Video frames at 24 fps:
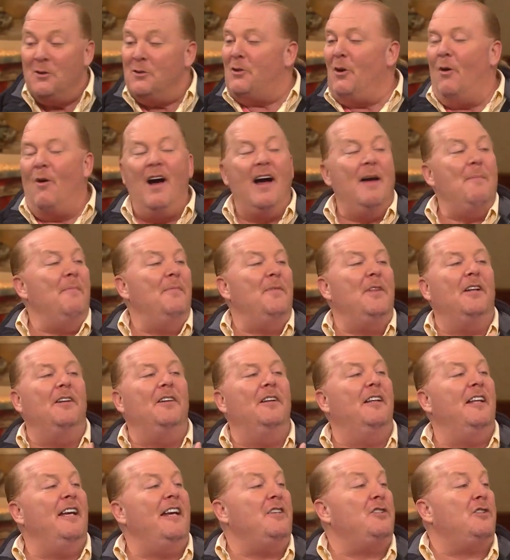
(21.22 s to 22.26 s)
so I'm the least critical.
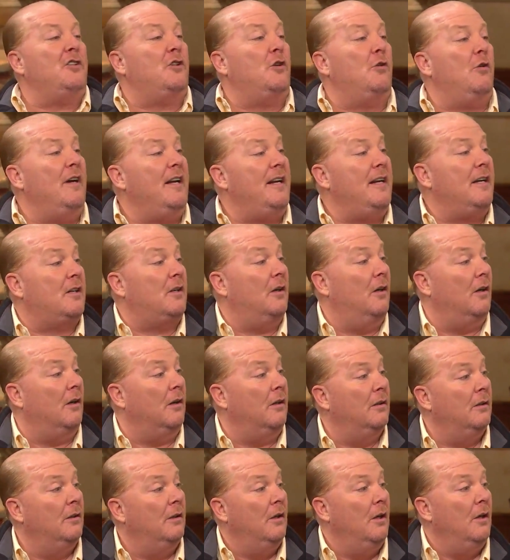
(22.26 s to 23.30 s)
But they probably think you're going
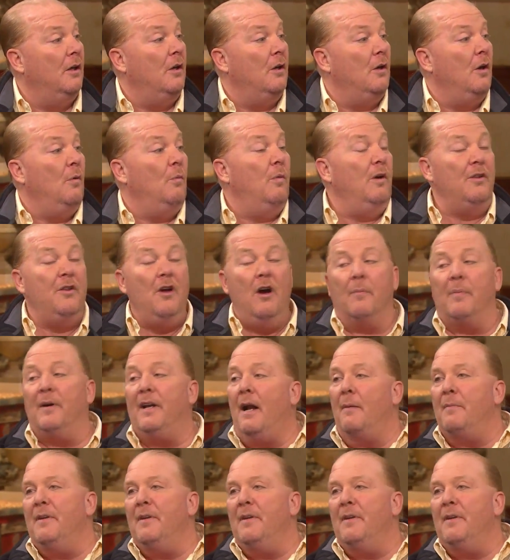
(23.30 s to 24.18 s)
to judge them. Well, no, but I